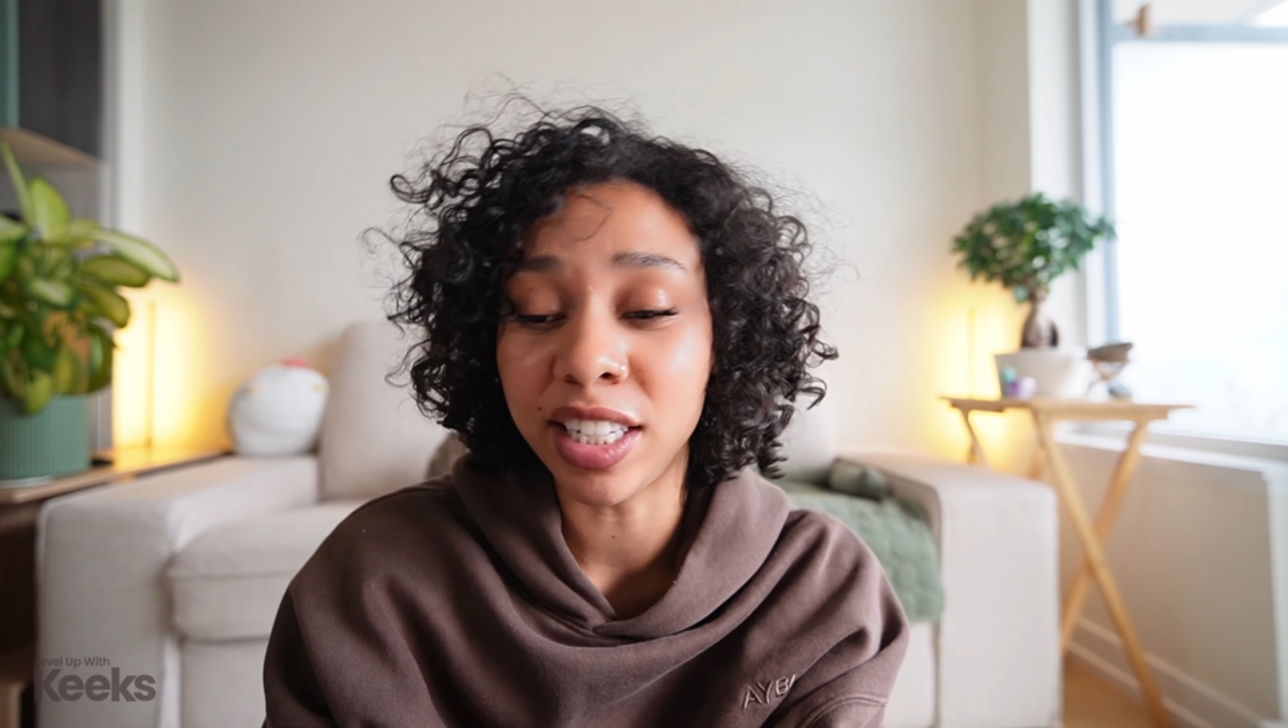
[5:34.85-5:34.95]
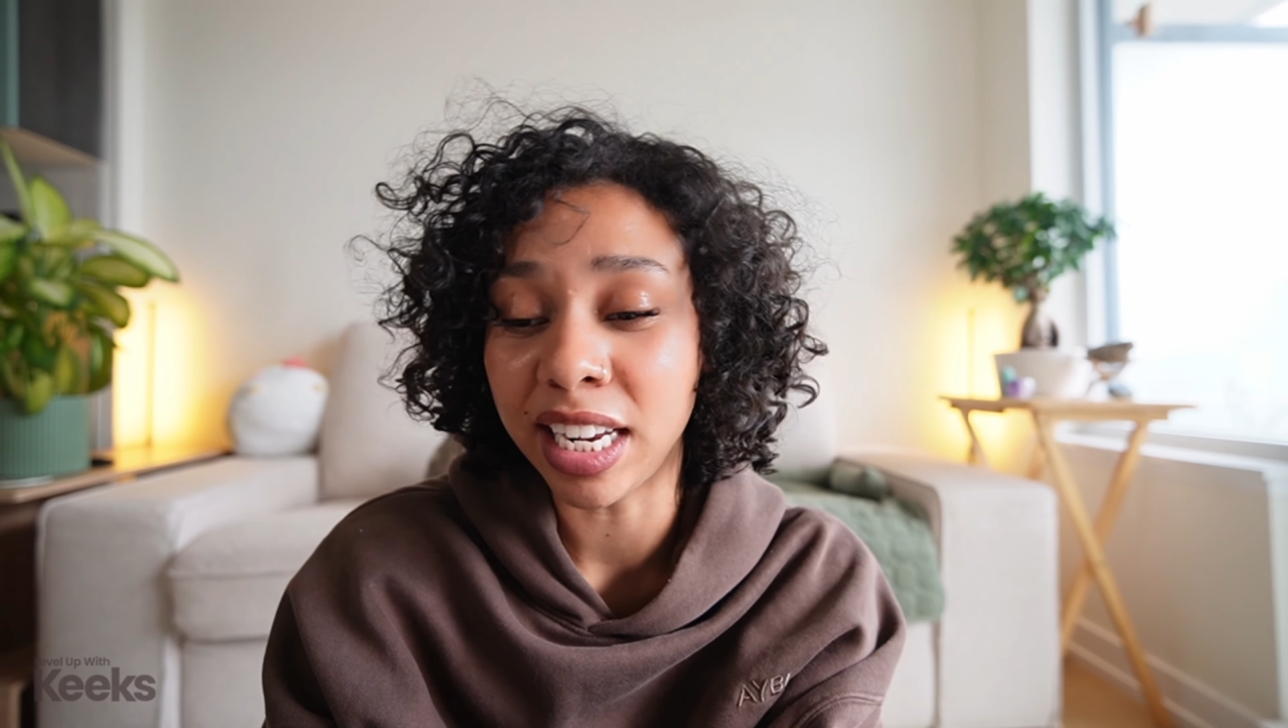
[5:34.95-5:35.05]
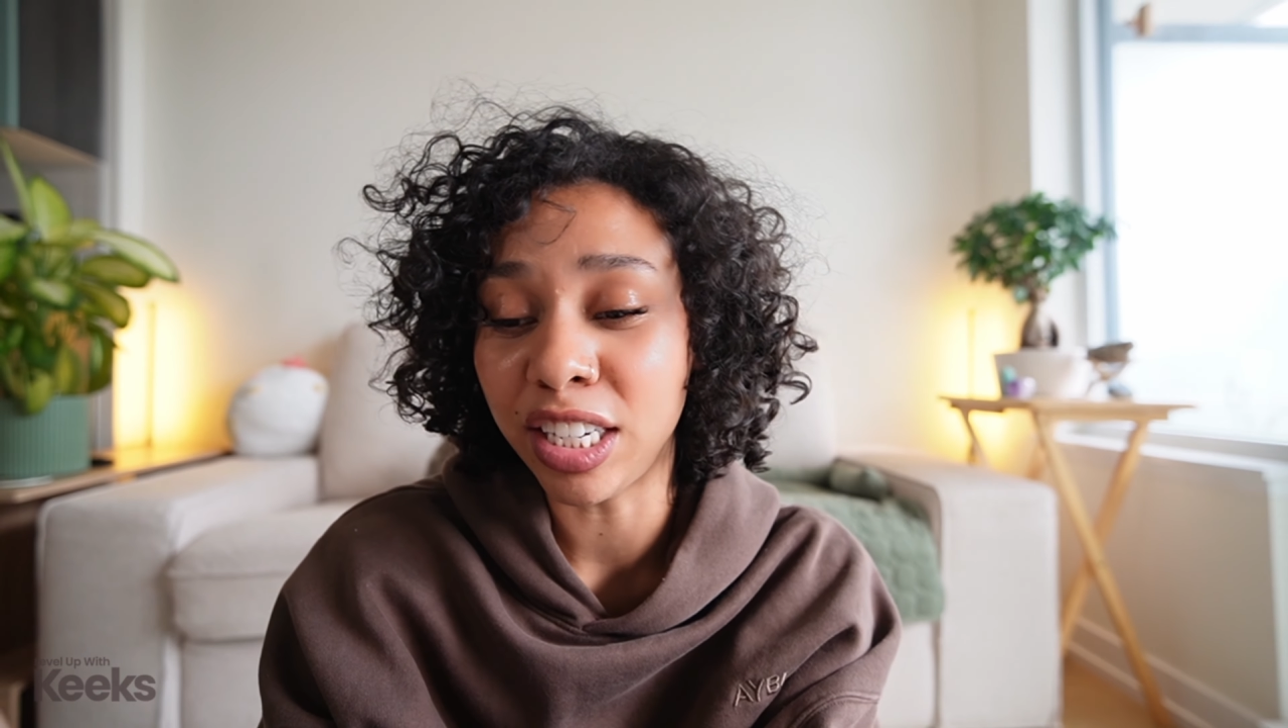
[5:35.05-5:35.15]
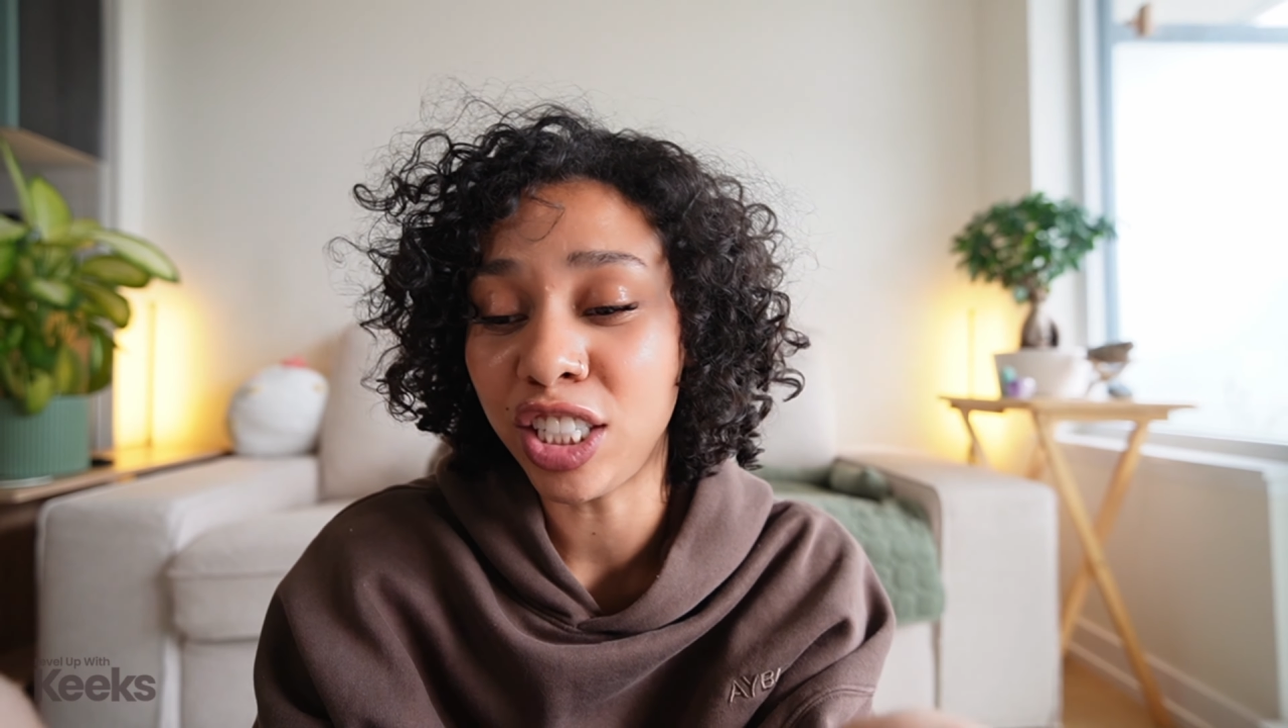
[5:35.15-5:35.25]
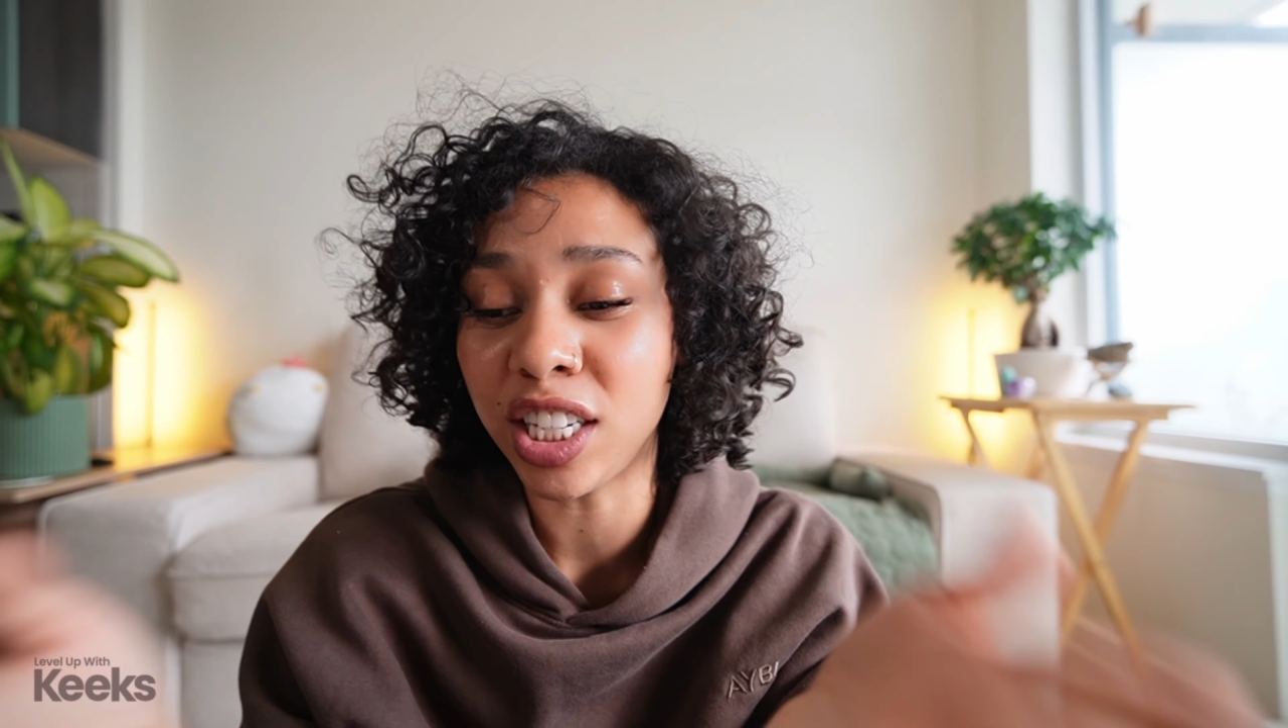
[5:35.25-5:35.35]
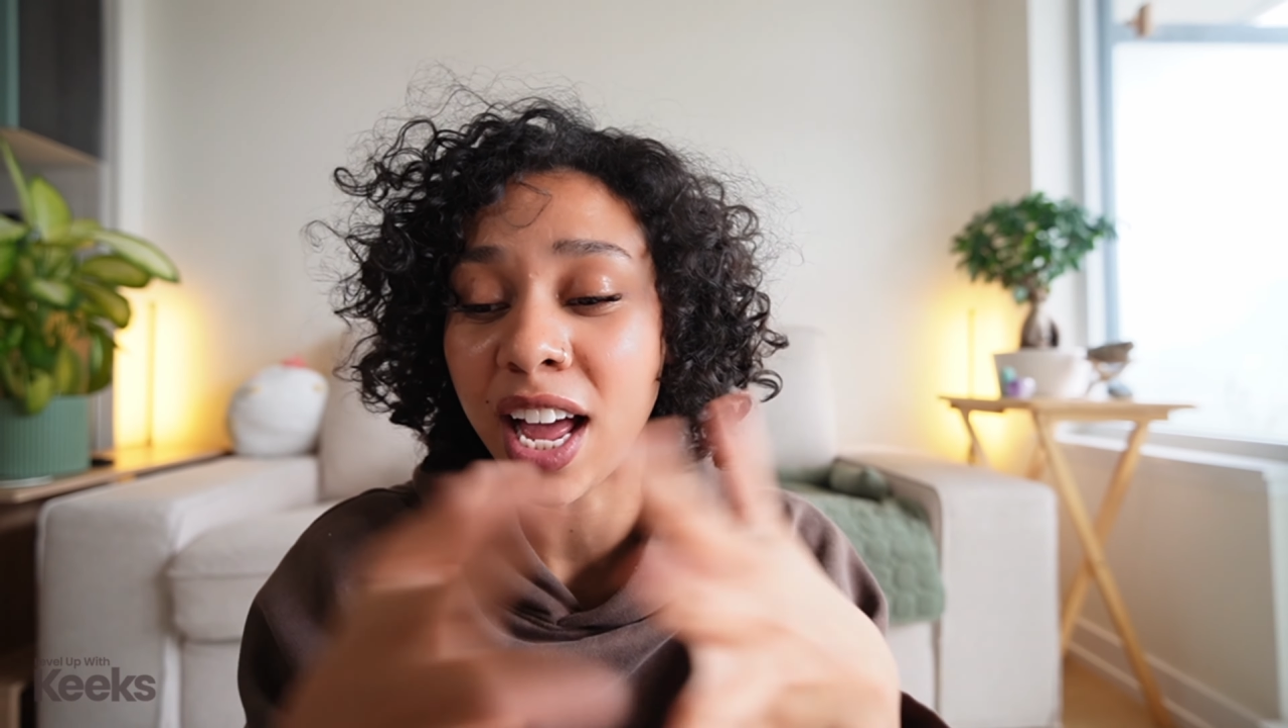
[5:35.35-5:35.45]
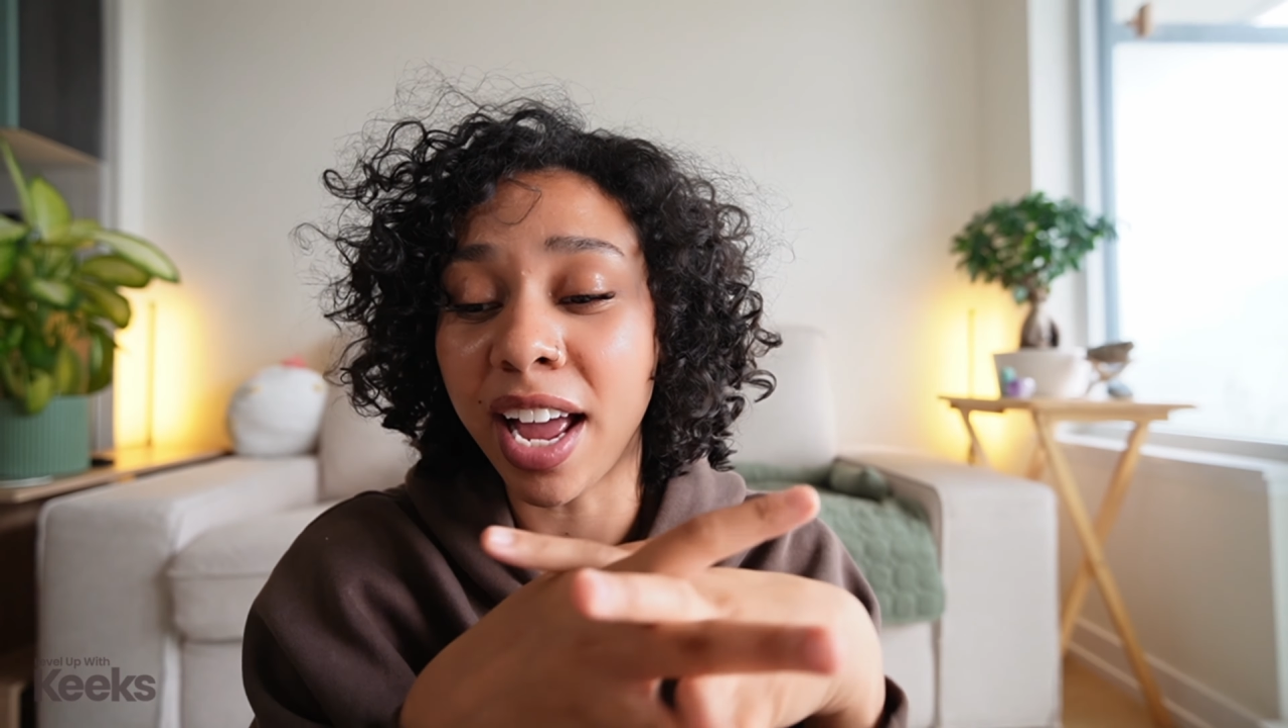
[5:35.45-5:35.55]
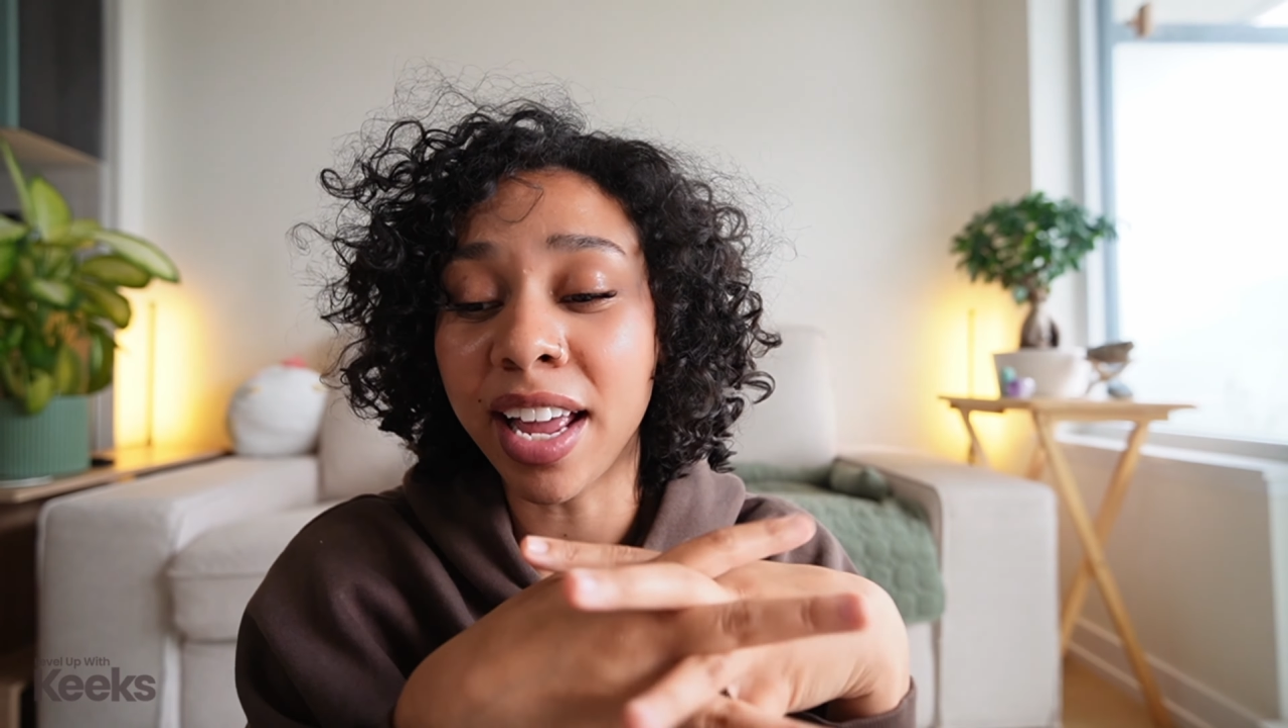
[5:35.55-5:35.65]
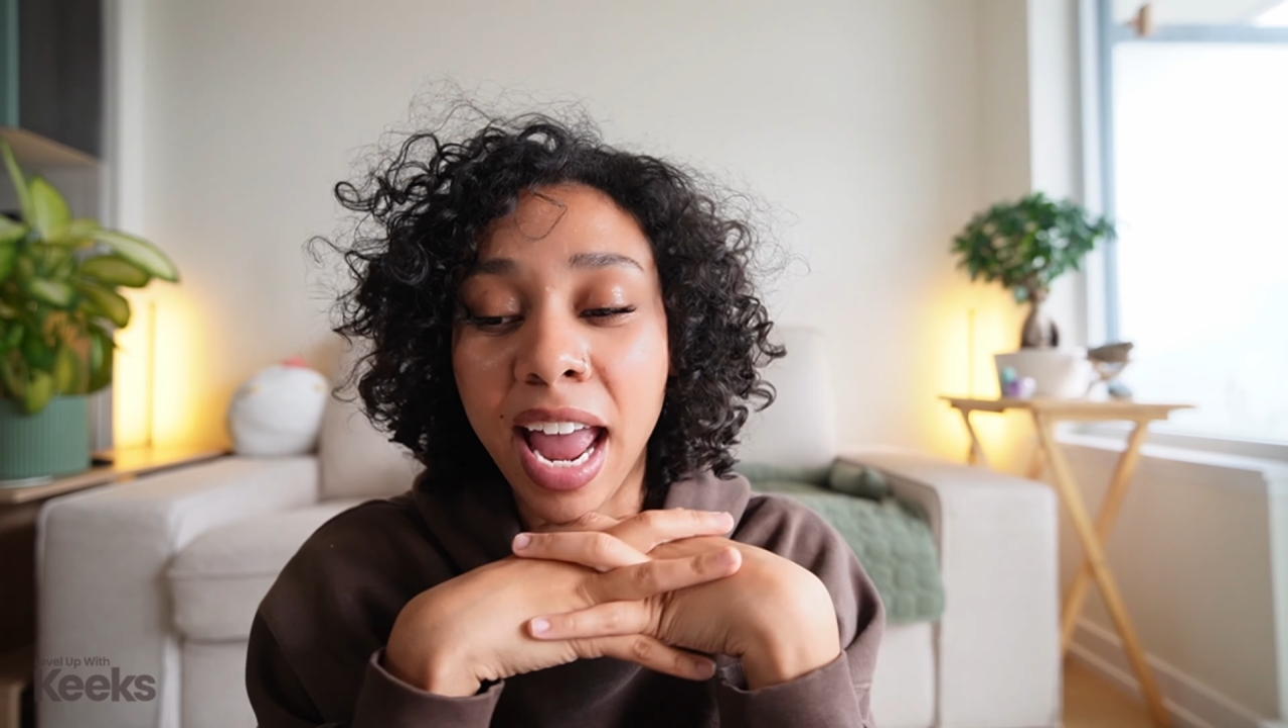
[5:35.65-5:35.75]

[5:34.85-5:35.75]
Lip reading: it's end of July,